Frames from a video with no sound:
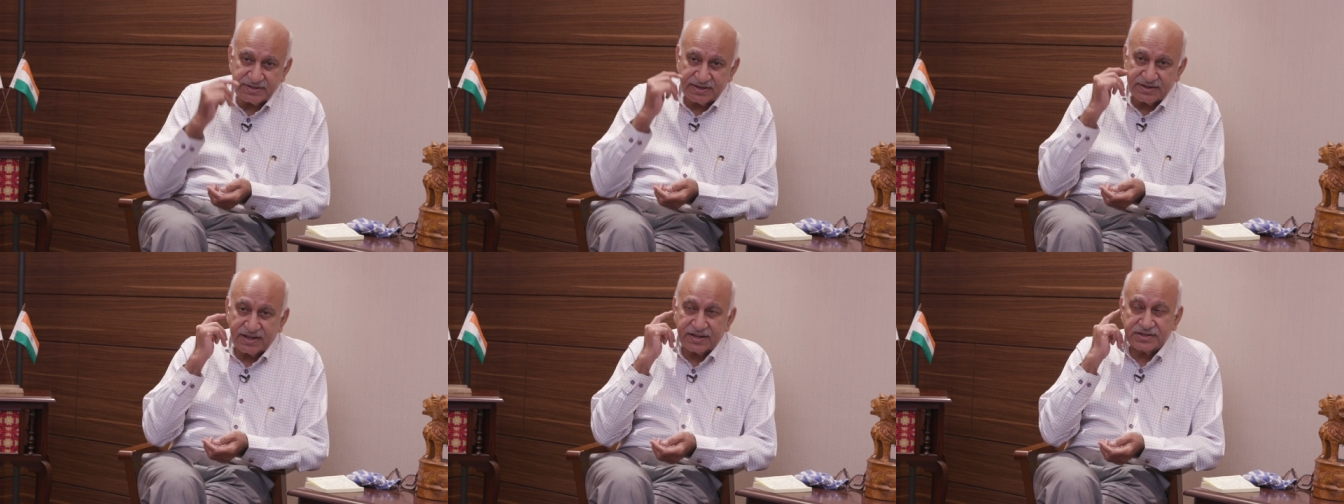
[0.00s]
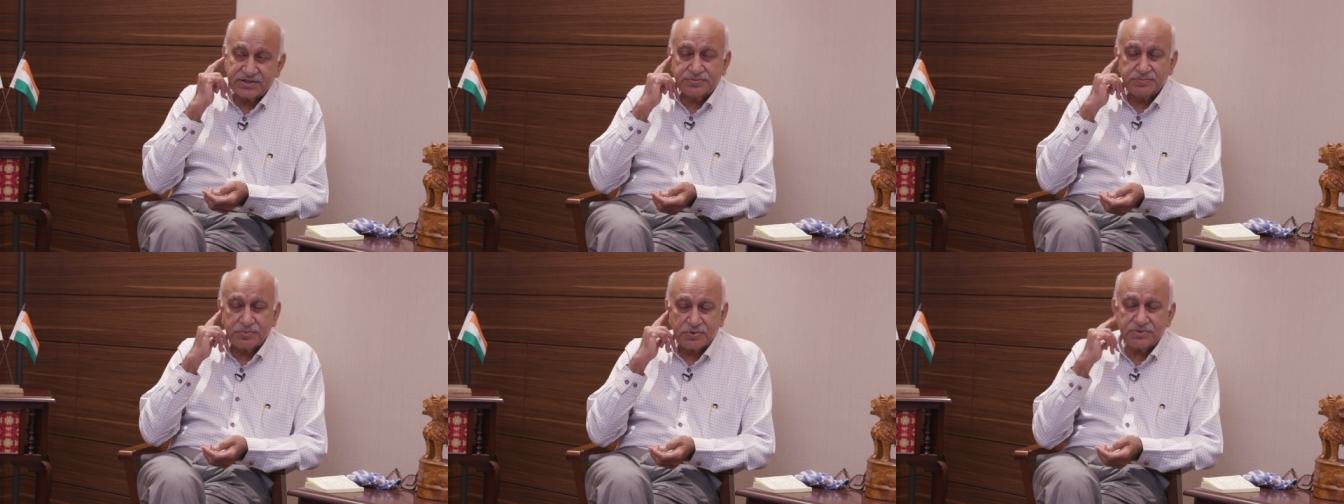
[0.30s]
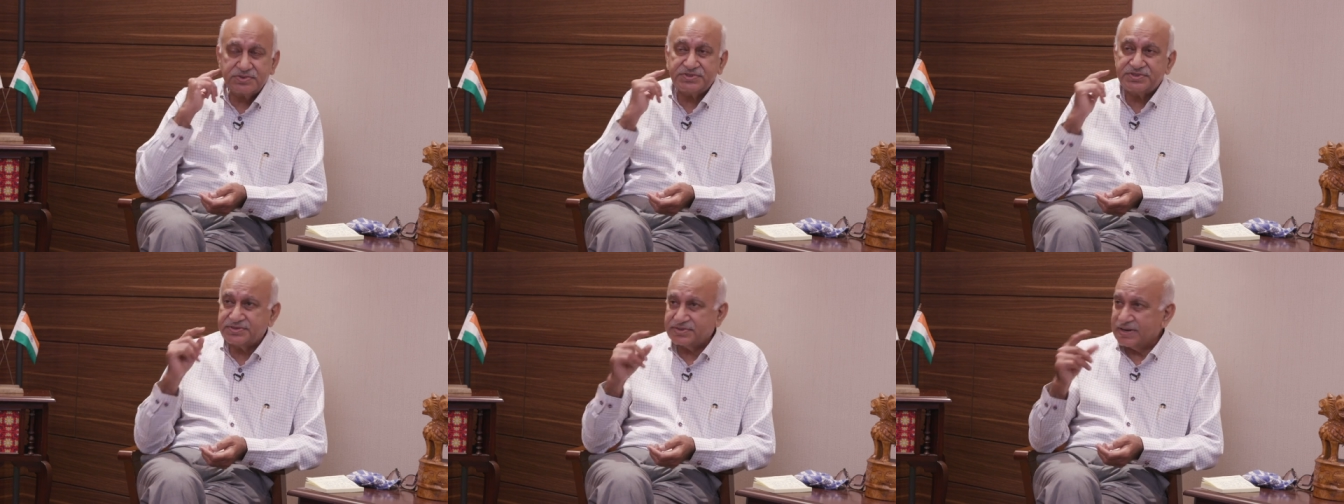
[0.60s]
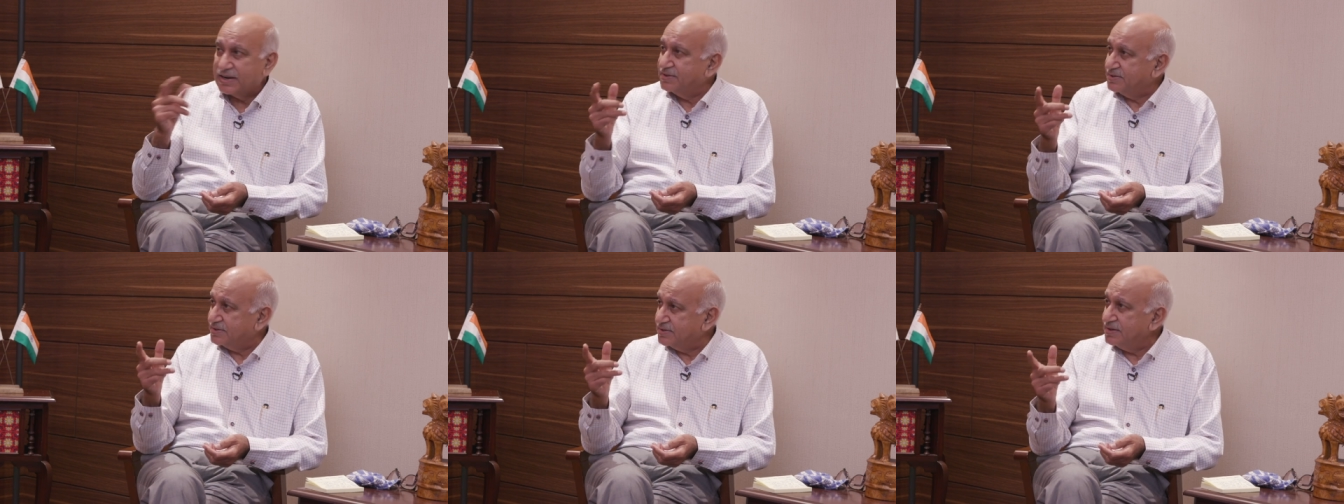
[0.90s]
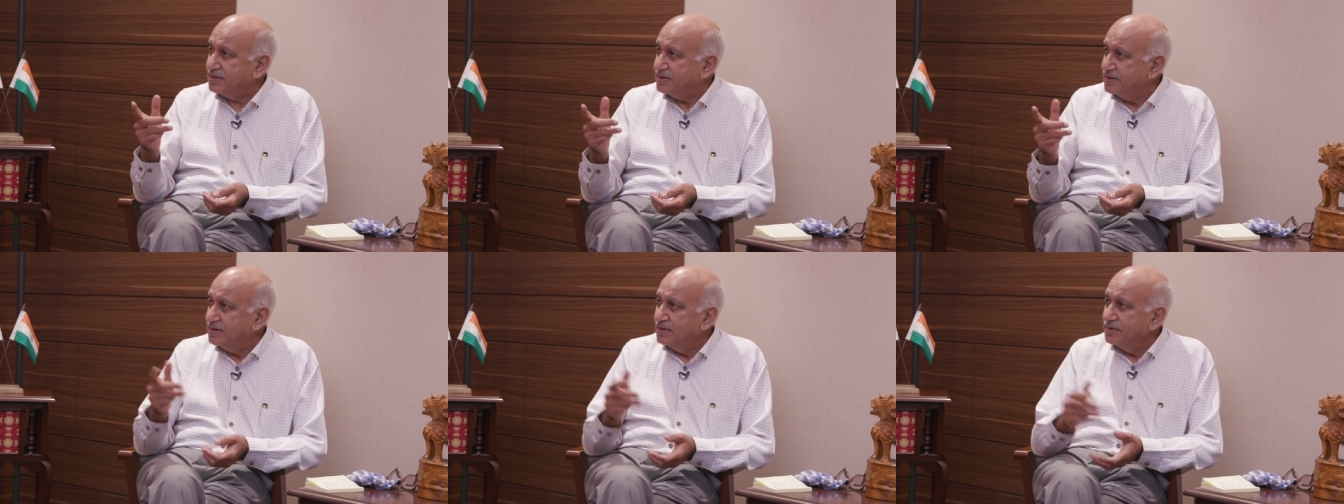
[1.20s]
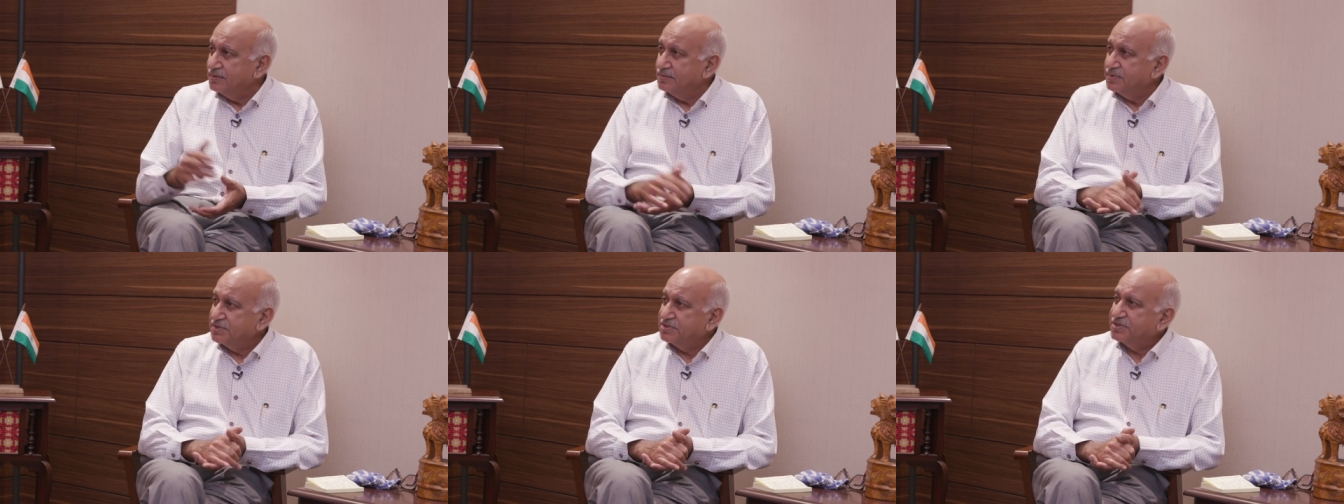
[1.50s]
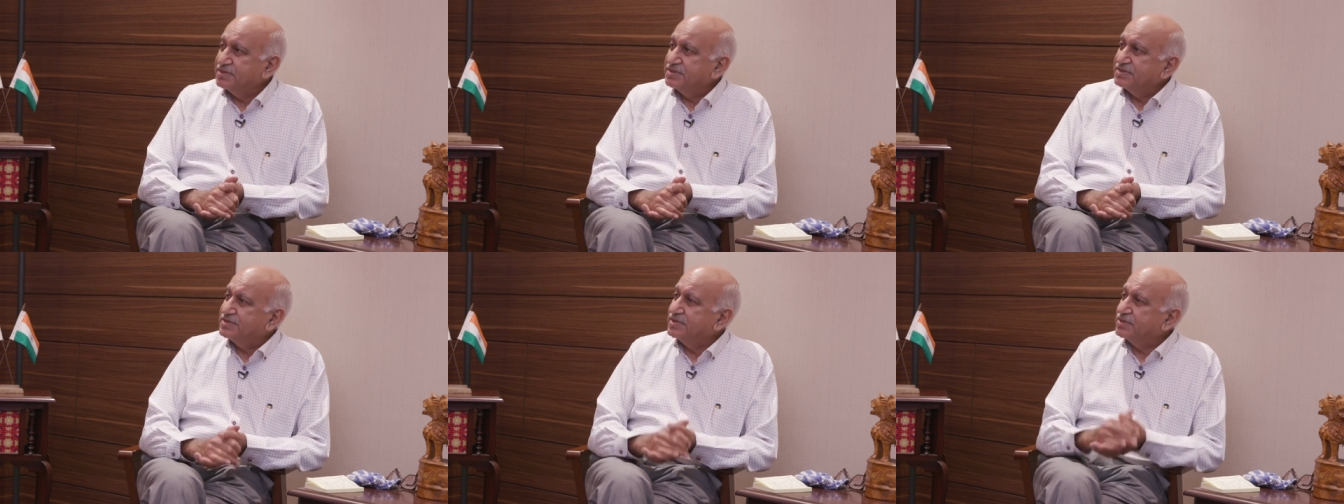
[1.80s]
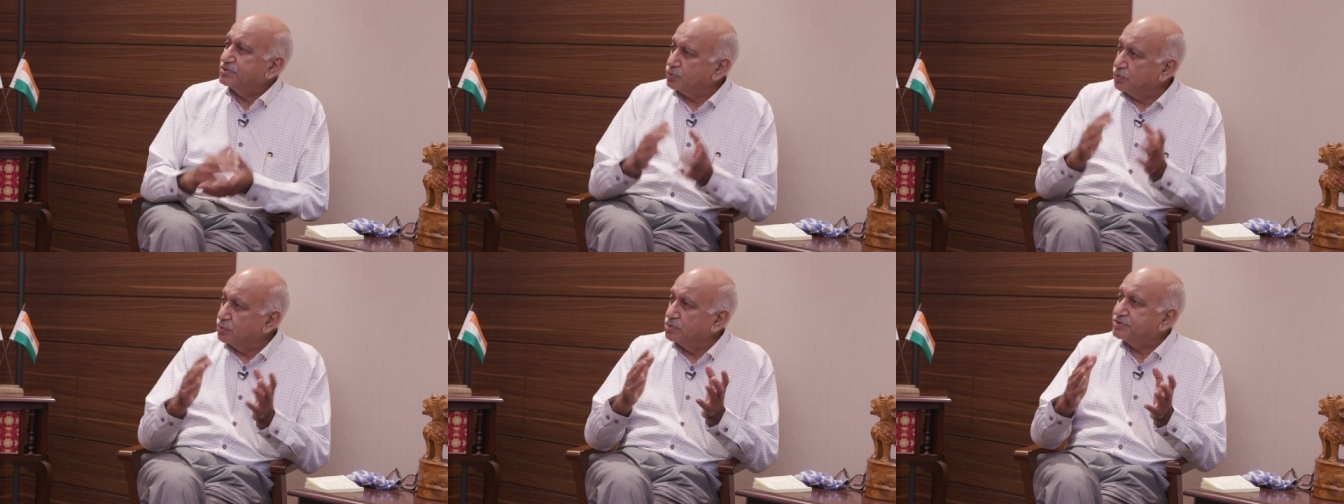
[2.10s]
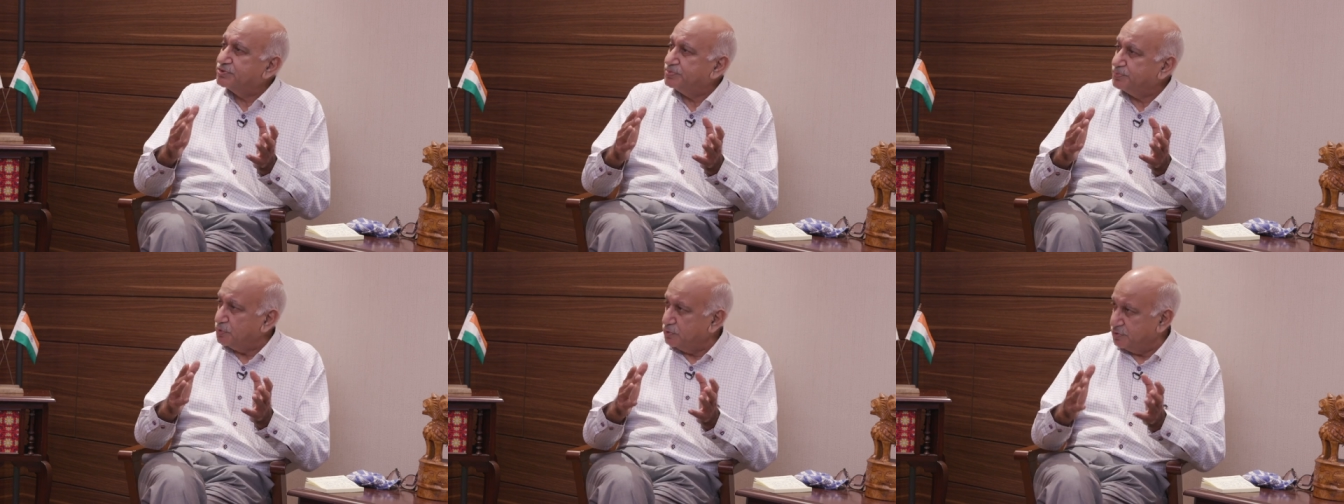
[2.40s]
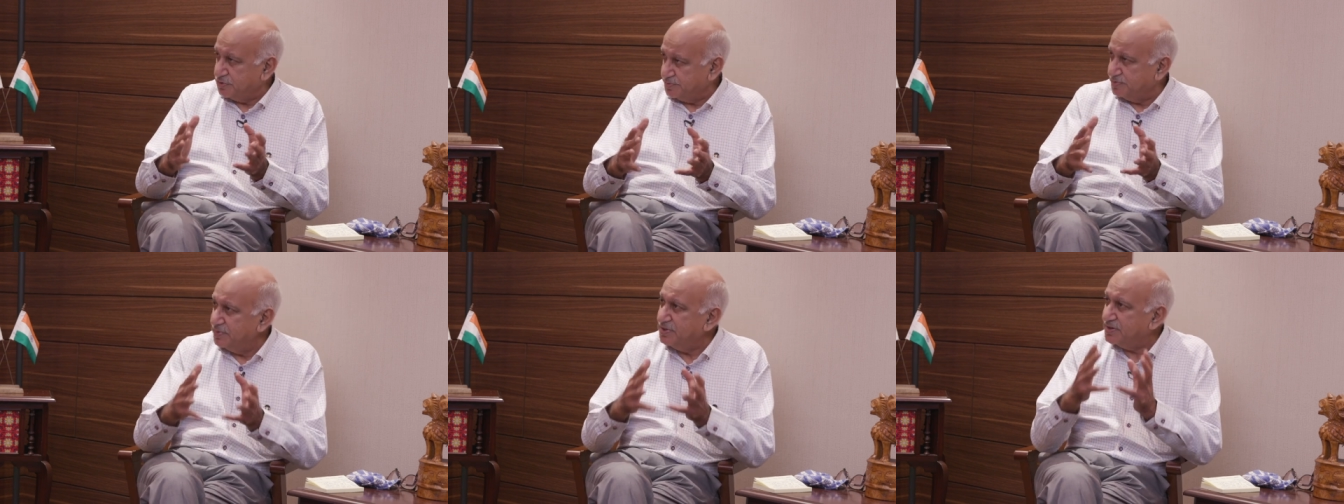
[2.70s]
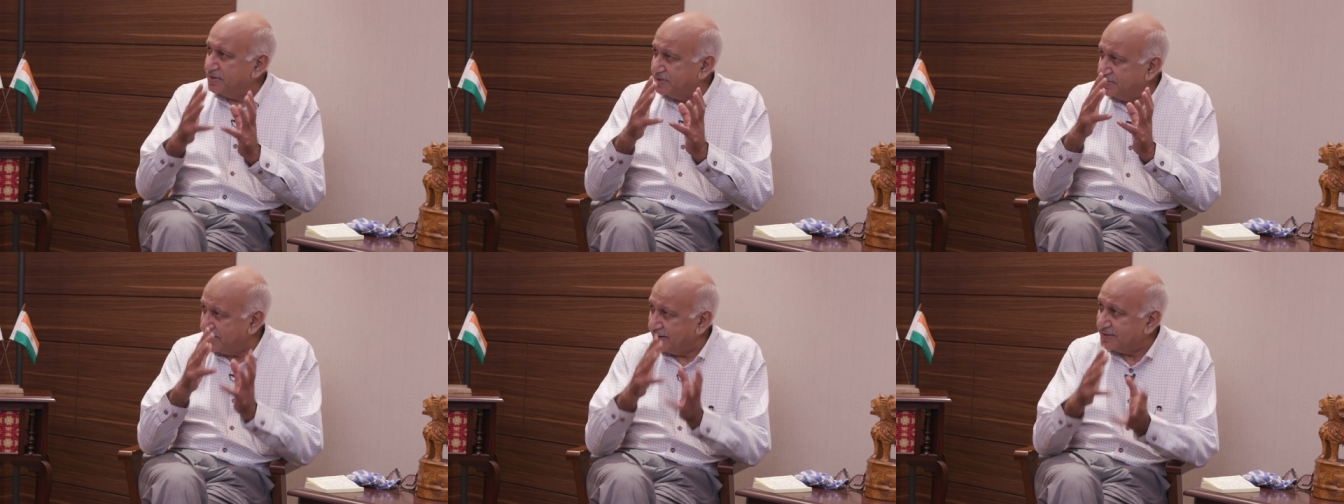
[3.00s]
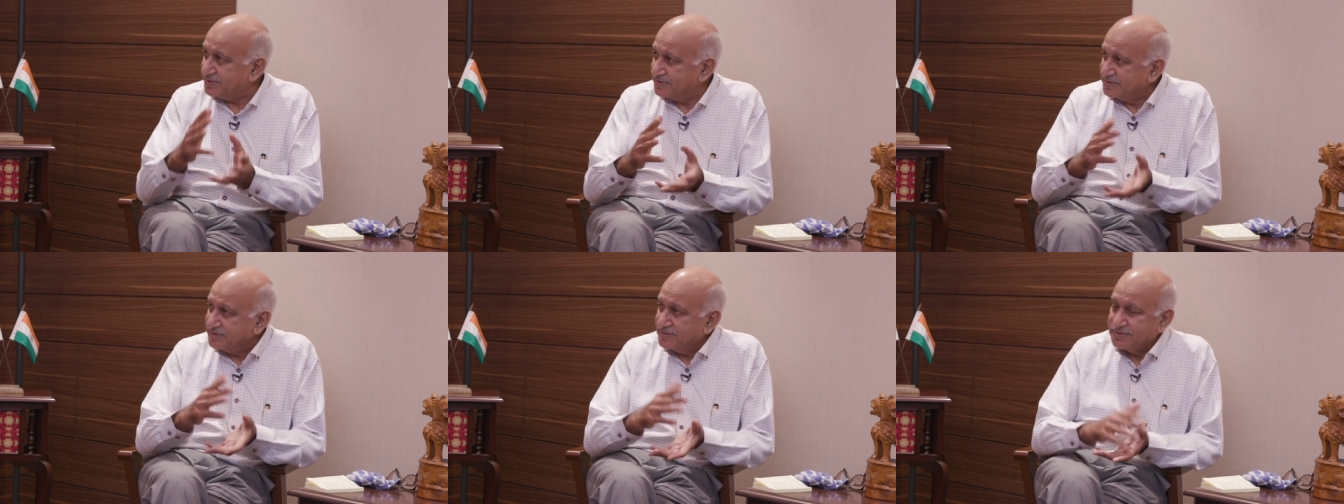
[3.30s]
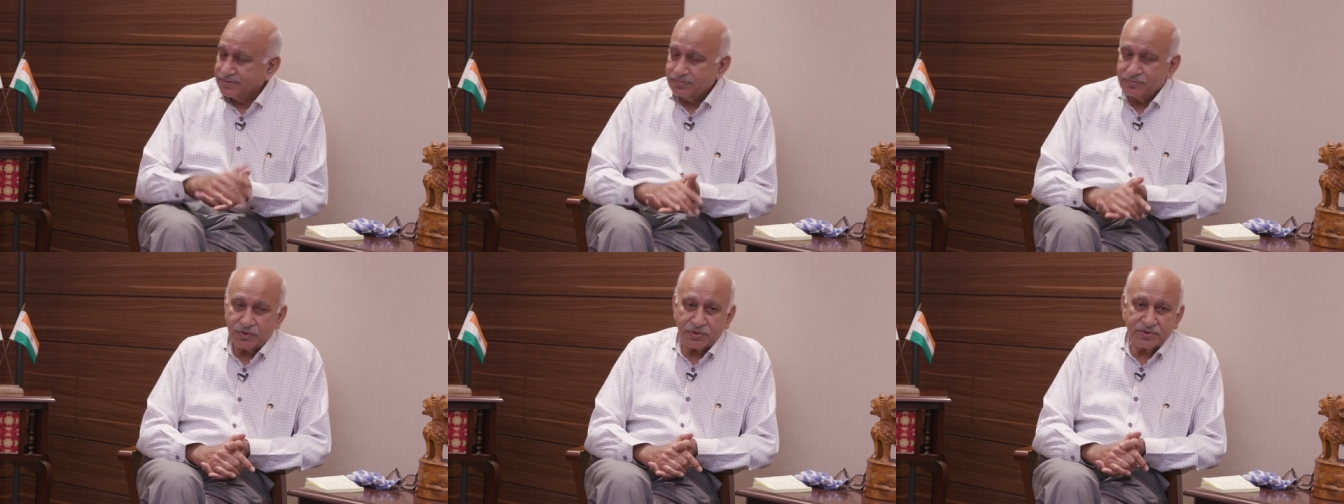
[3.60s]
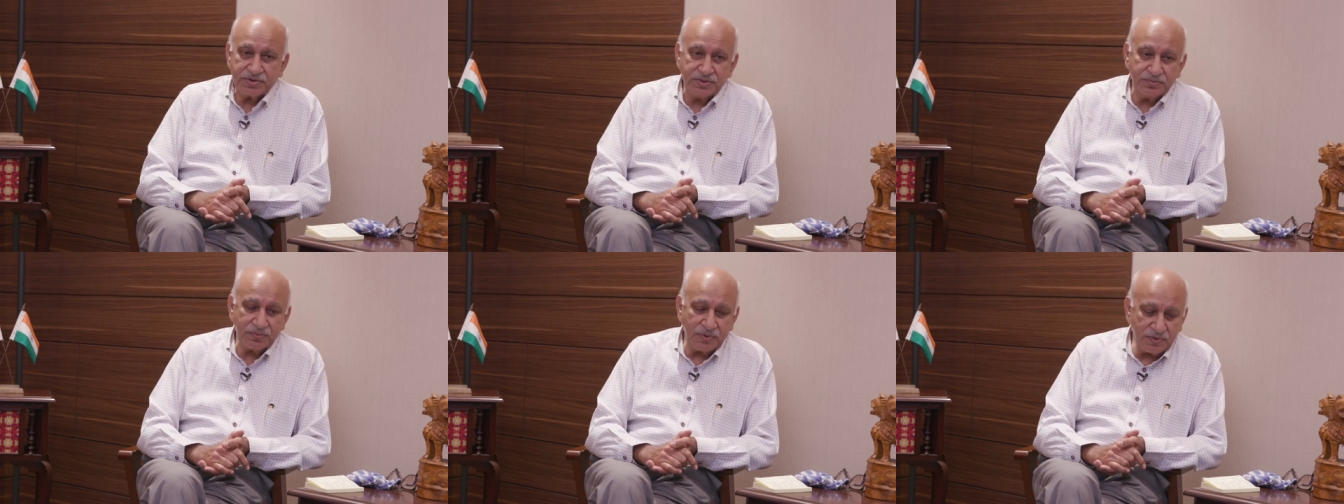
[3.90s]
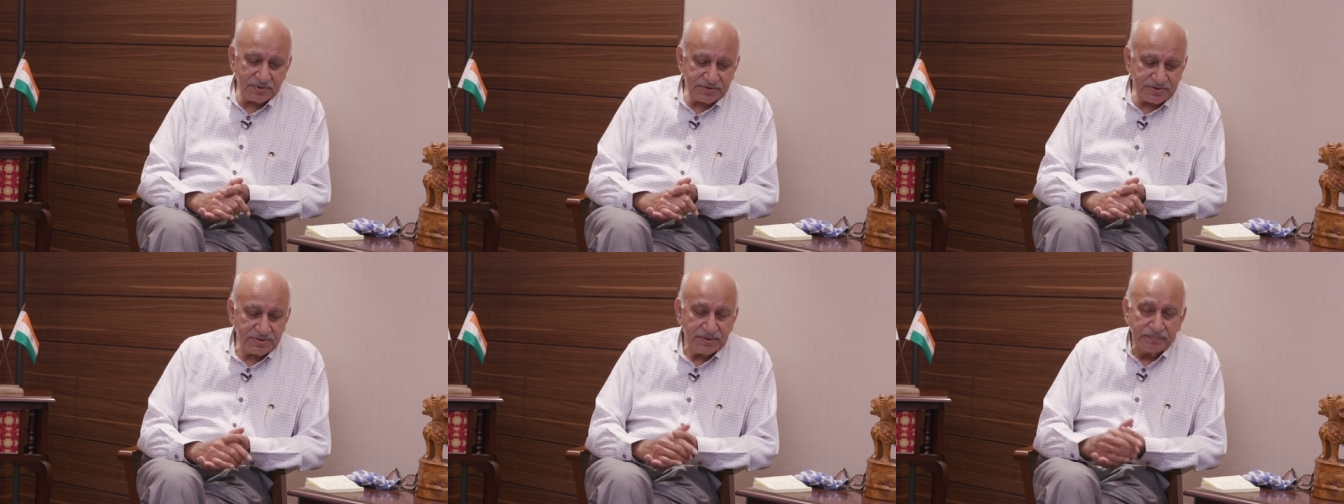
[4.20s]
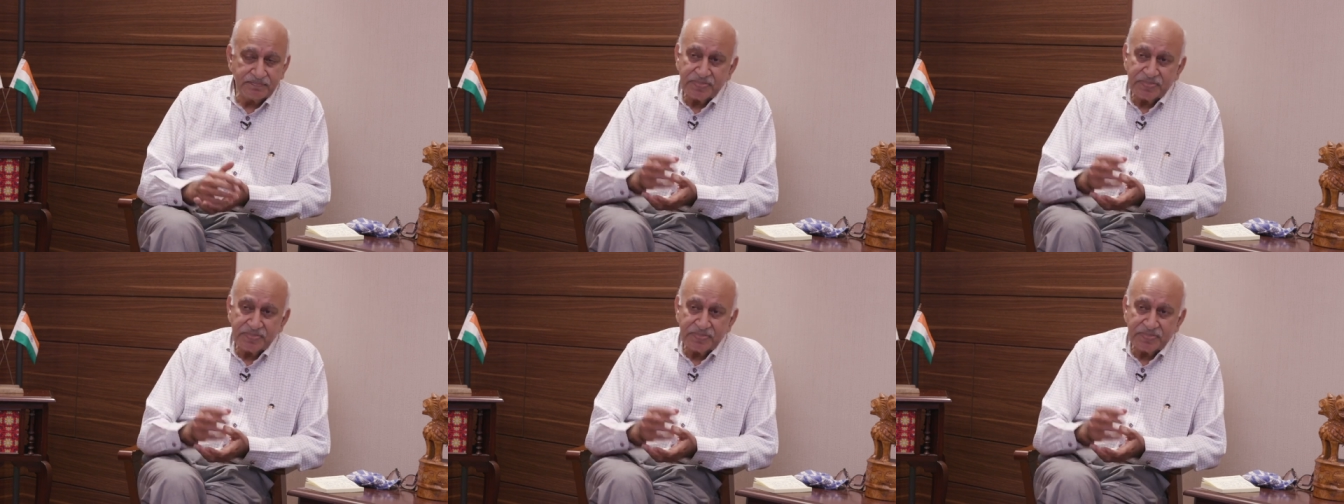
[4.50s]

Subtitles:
Jalal's book's title, which is The Sole Spokesman, and that is what he was.